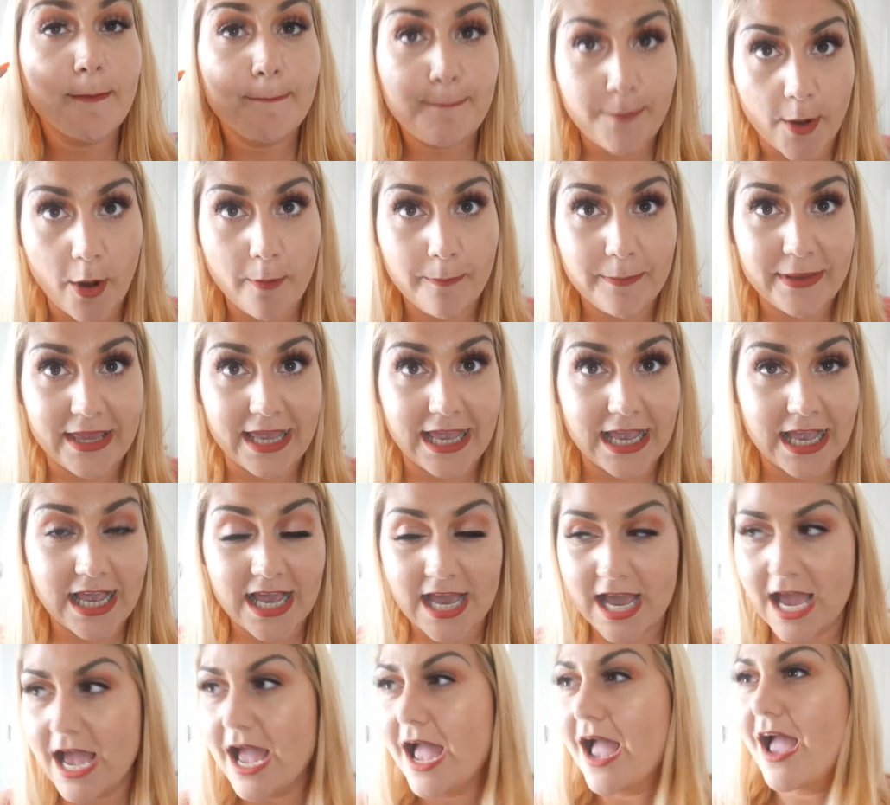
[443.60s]
popping
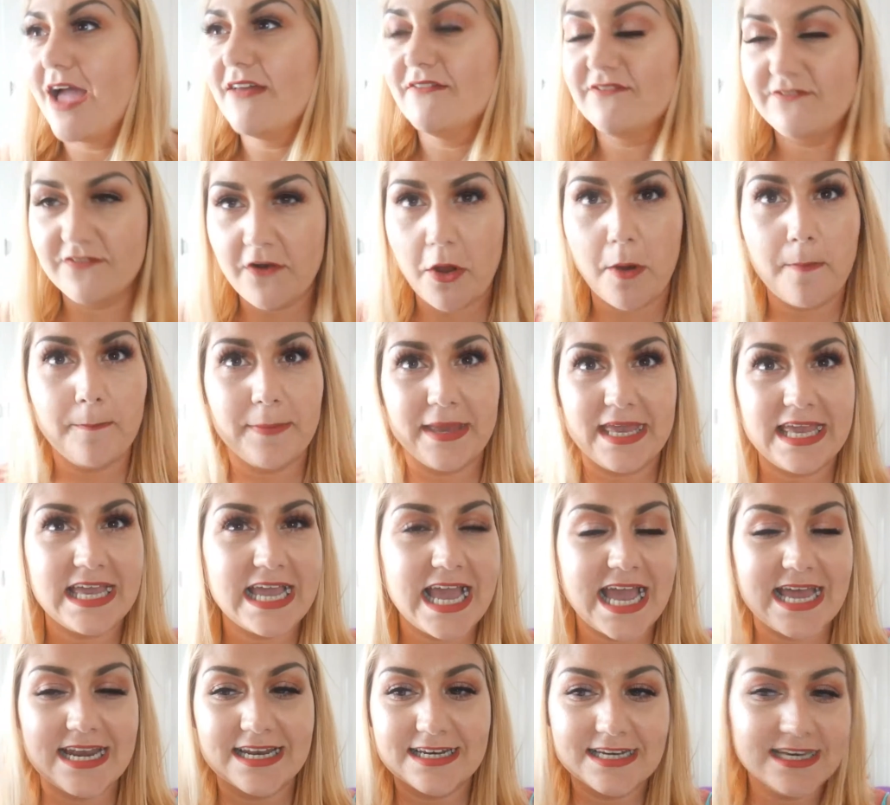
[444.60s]
and flopping,
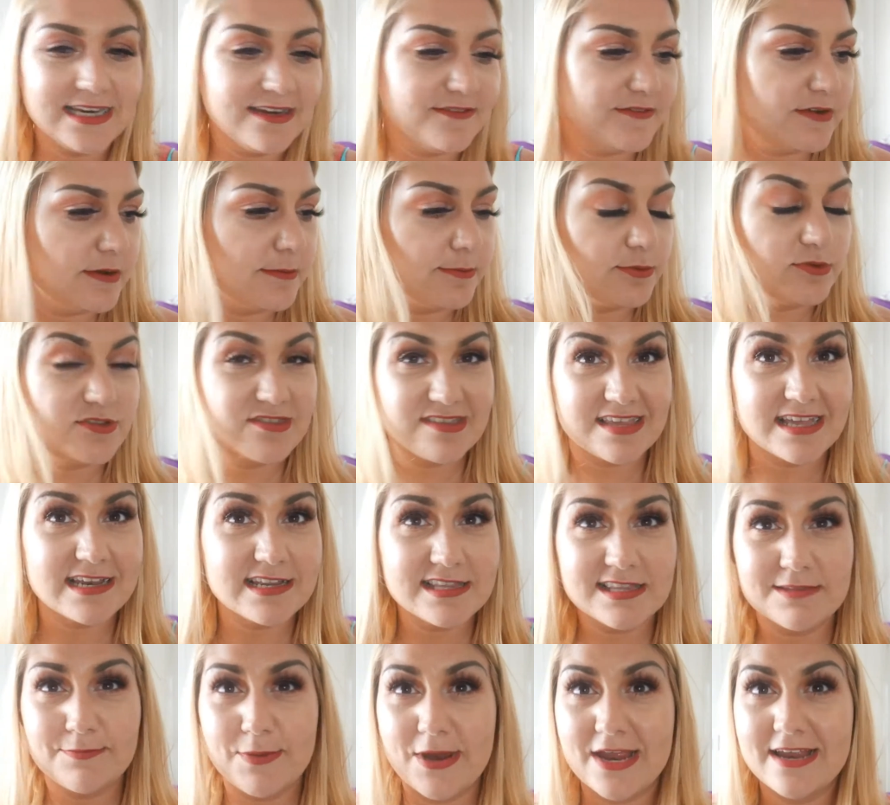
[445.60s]
and I didn't even put setting
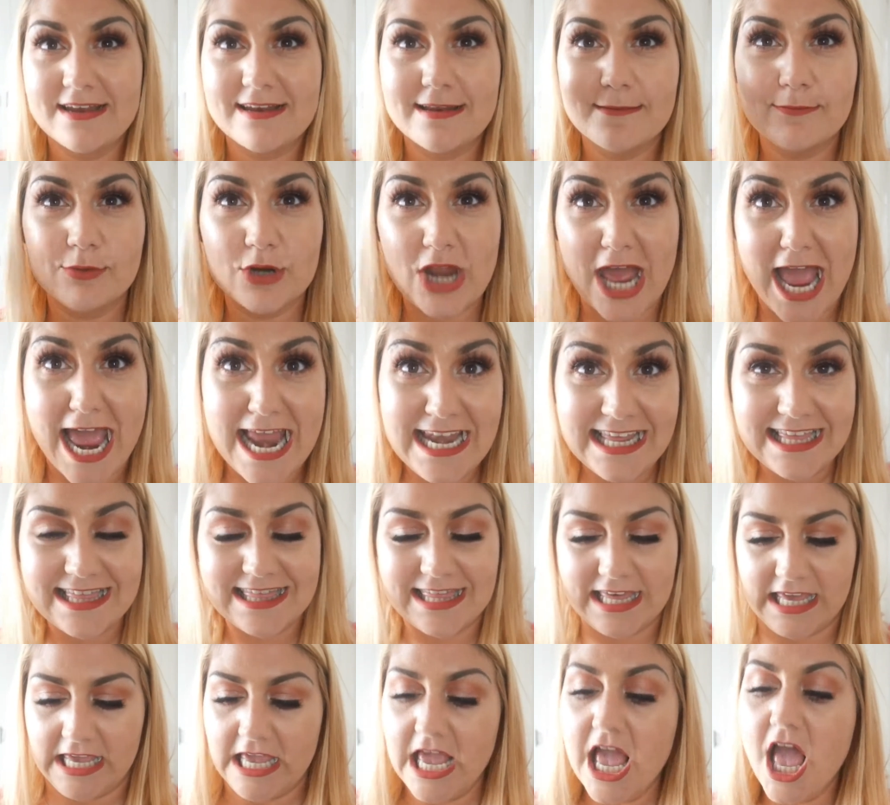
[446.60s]
spray, I didn't put
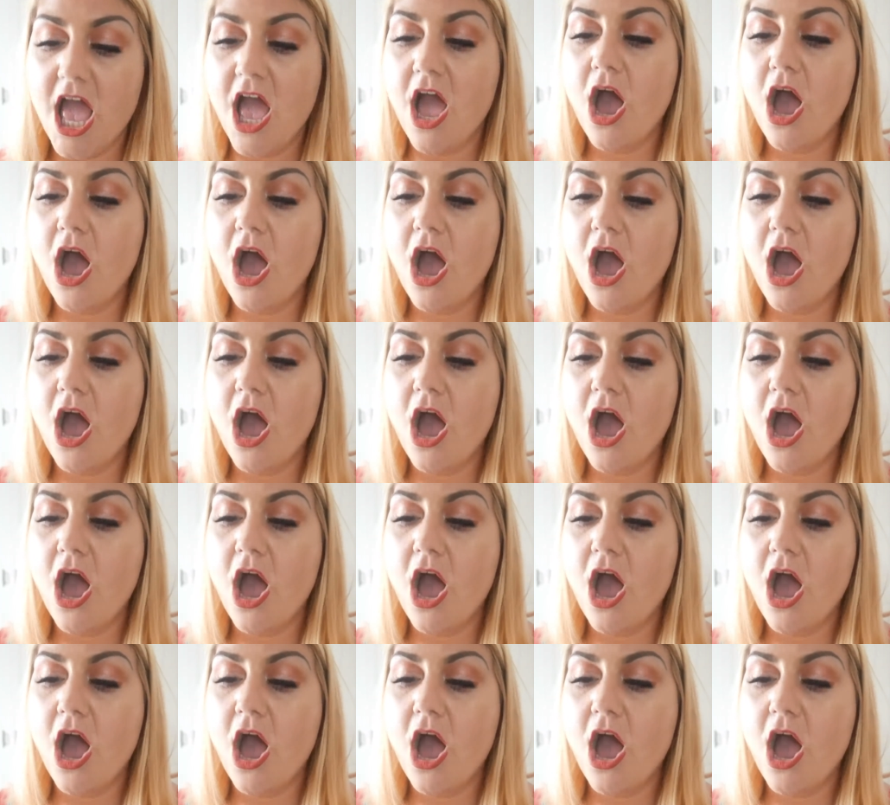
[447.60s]
anything.